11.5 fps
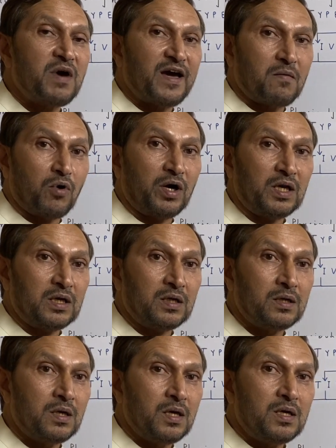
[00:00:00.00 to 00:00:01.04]
our body.
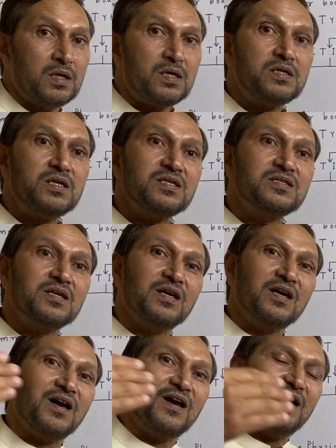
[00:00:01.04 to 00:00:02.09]
It is
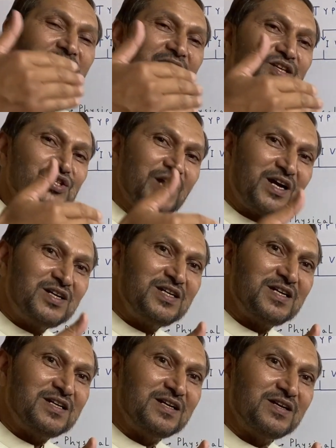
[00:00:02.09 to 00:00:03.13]

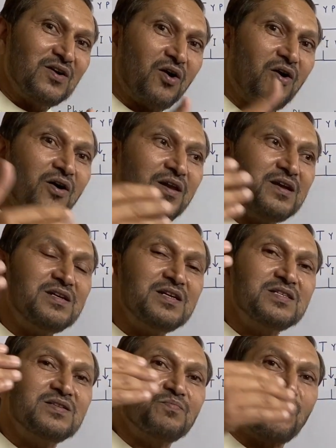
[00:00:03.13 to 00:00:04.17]
injected or it
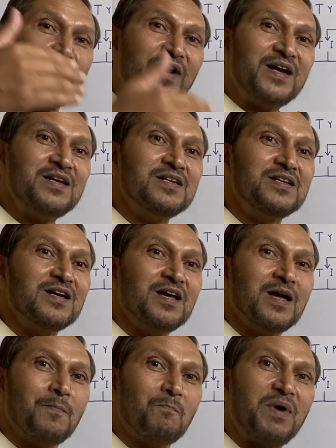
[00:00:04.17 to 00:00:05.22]
is provided
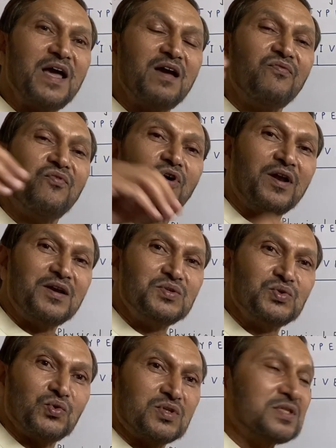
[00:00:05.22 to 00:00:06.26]
by a foreign
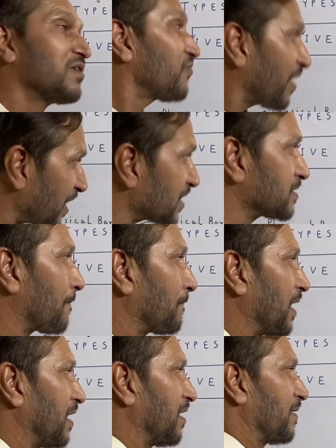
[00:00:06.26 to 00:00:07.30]
source. For example,
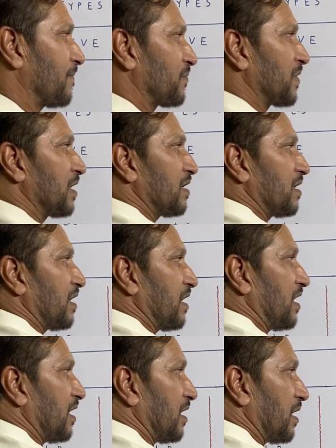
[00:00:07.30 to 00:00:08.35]

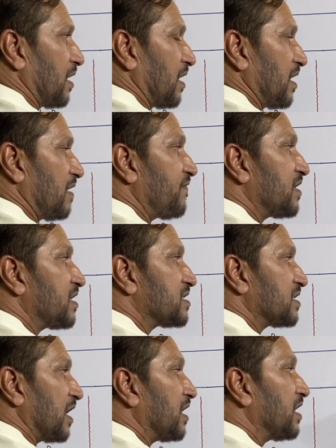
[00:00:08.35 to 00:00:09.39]
if it is
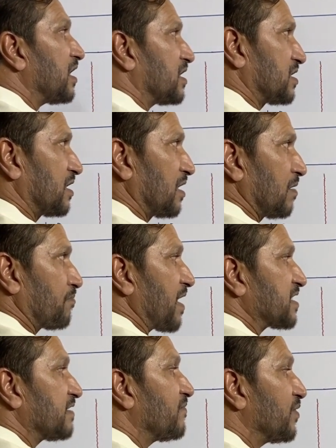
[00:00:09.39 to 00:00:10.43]
innate,
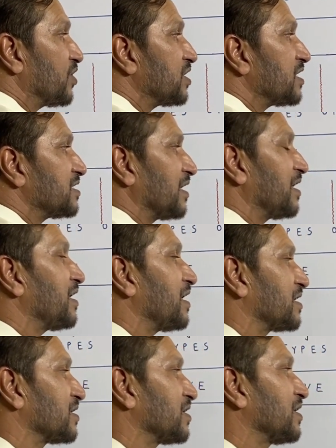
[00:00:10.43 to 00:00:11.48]
passive immunity is innate.
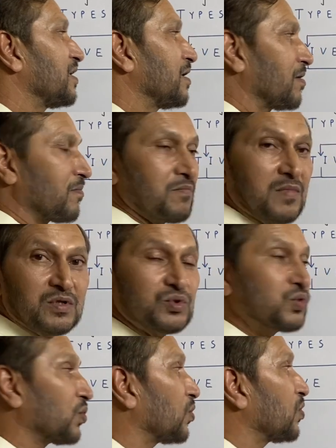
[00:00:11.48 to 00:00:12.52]

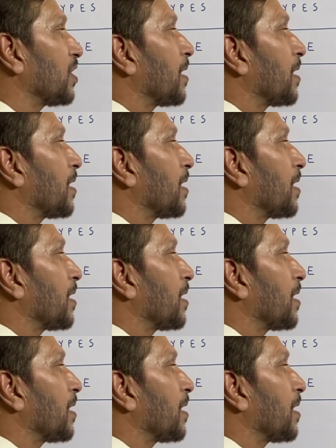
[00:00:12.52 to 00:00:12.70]
So